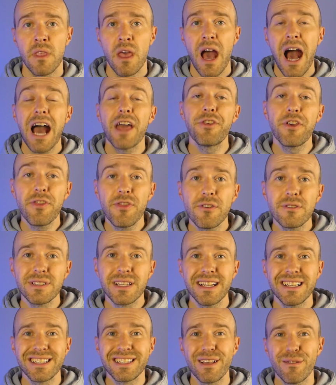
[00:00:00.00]
I think there's an
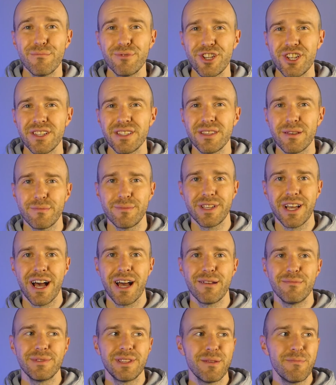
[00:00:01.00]
assumption
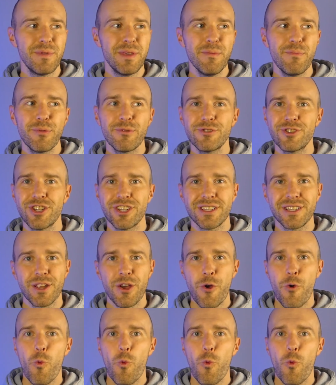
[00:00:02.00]
sometimes that people just